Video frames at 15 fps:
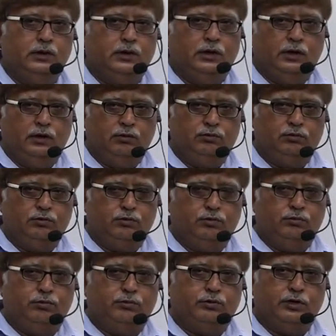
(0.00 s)
how
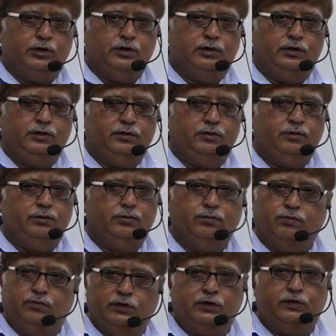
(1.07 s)
to tell you
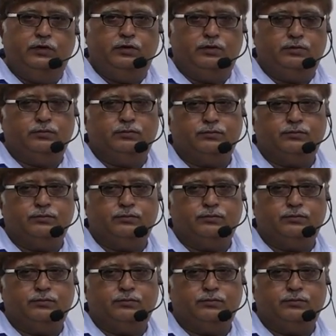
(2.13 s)
whether